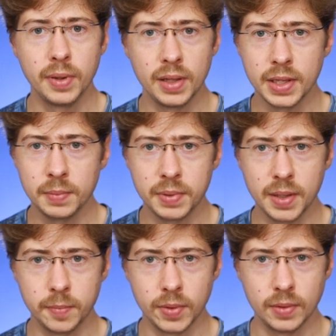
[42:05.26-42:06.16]
billion
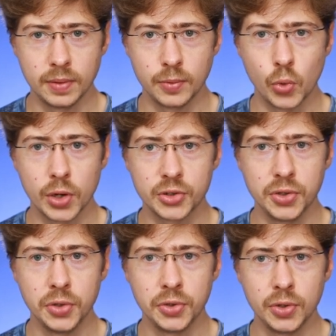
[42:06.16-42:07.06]
people watch
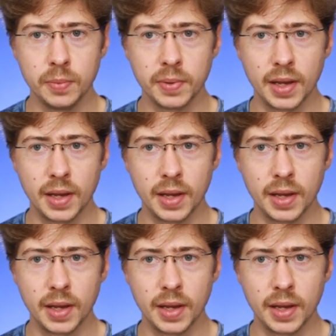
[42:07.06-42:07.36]
YouTube,